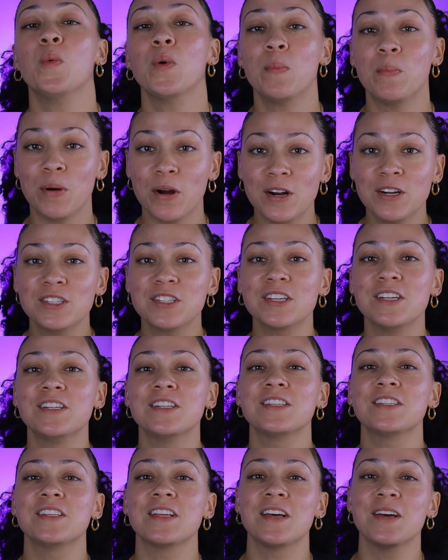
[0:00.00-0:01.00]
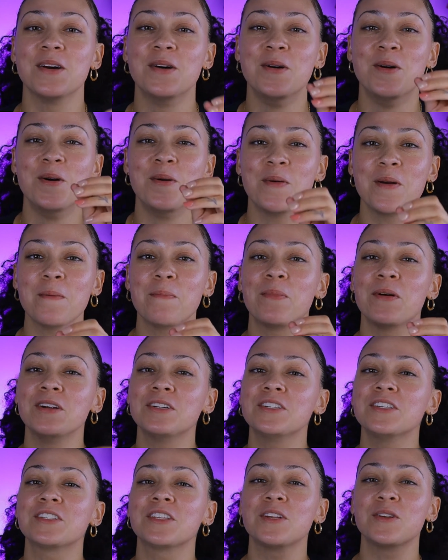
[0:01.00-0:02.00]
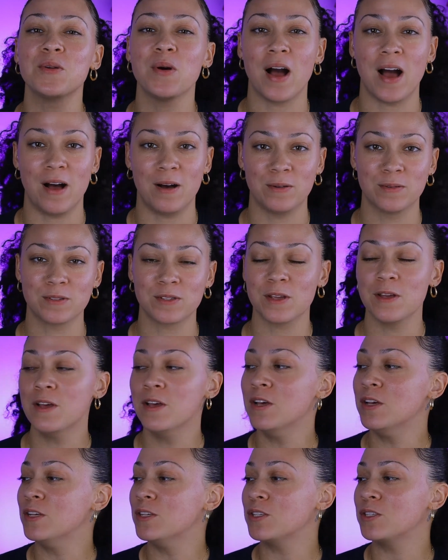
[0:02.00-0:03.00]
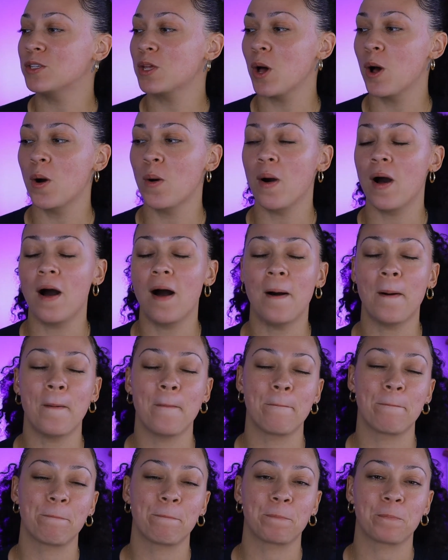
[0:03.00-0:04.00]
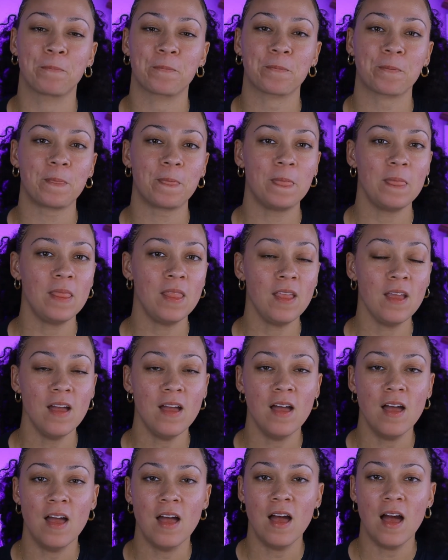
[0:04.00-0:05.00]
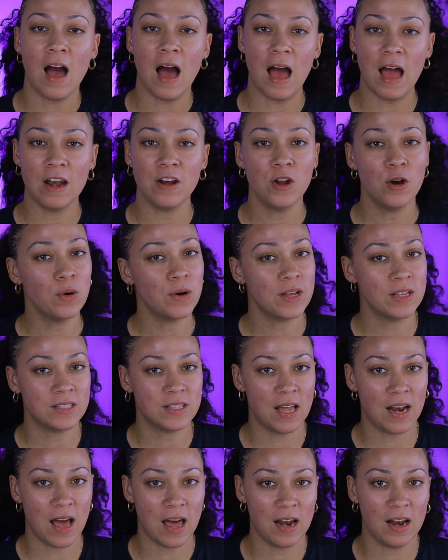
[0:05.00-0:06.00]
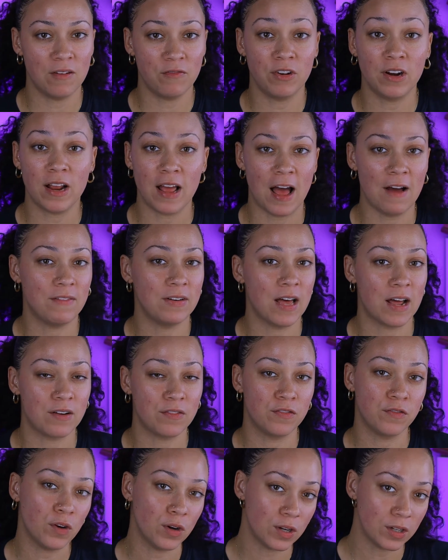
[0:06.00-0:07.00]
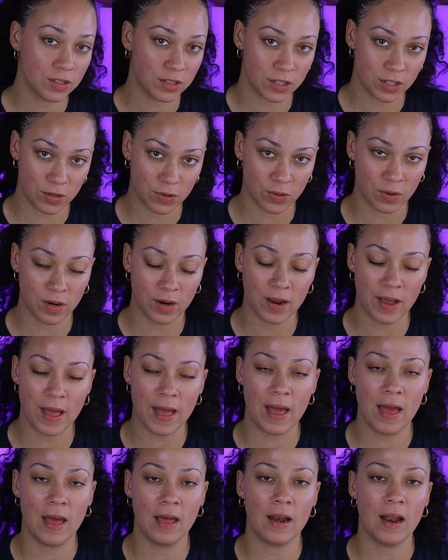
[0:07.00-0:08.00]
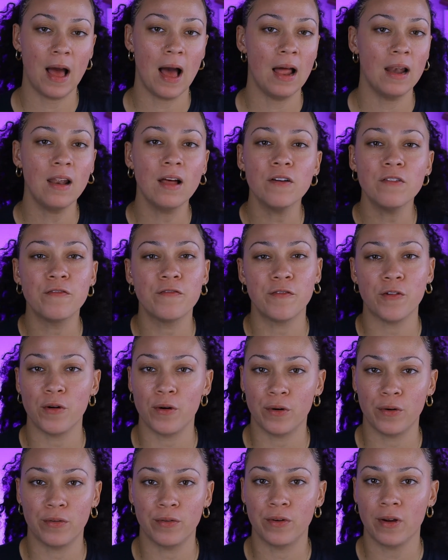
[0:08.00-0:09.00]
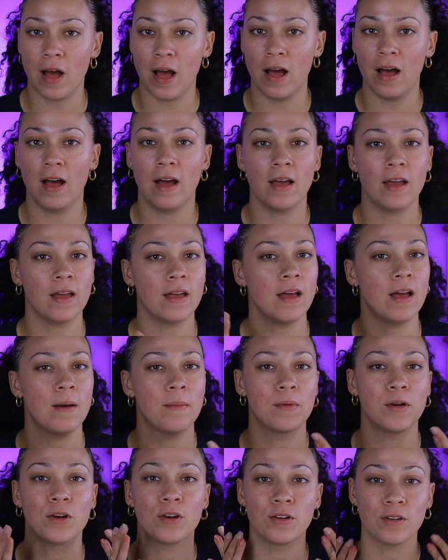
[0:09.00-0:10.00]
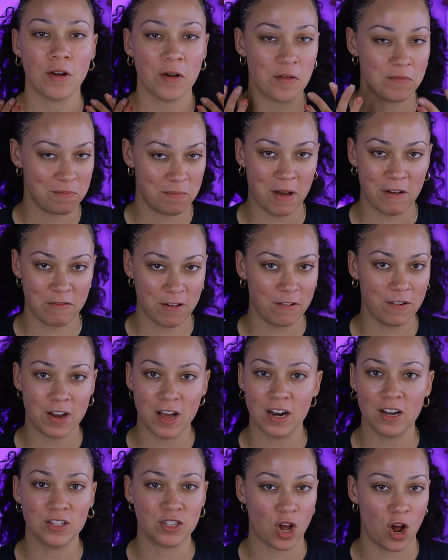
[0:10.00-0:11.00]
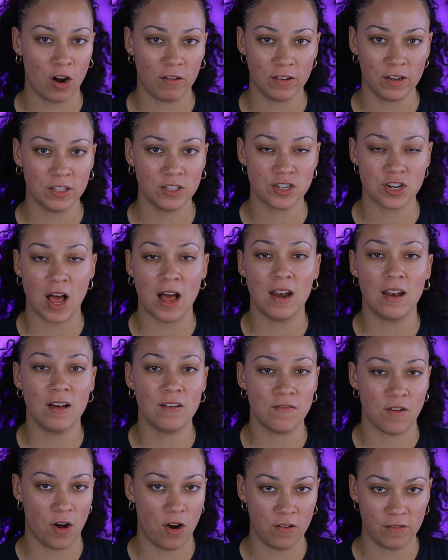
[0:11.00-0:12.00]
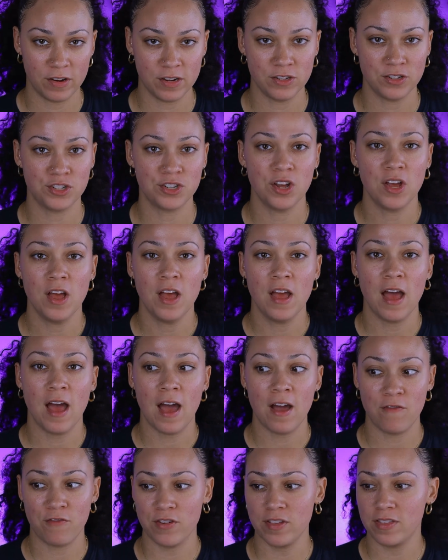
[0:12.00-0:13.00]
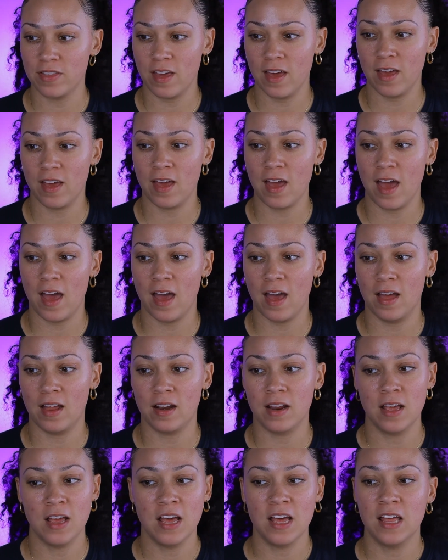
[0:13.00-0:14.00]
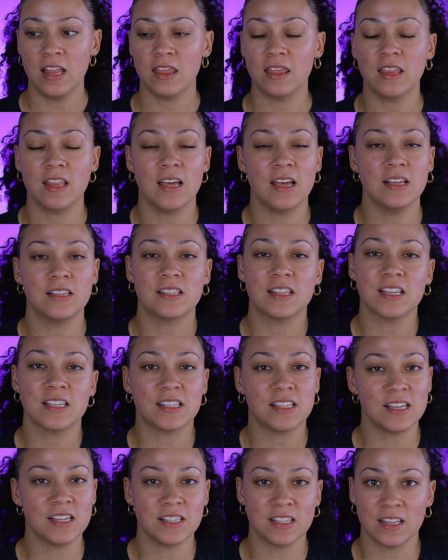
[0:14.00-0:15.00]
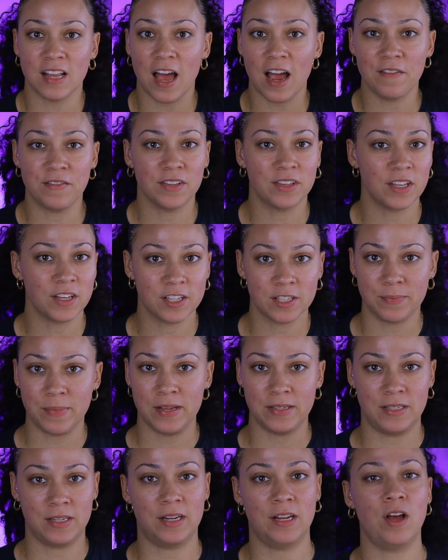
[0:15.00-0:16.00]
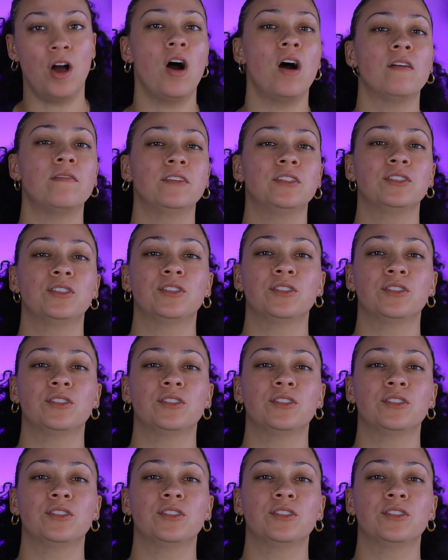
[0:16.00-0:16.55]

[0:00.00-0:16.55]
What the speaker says: We purchased a new house. So I noticed that I didn't really have a lot of fall decor. And I love fall. my favorite color is orange. I love orange everything, and it's the season that everything is basically orange.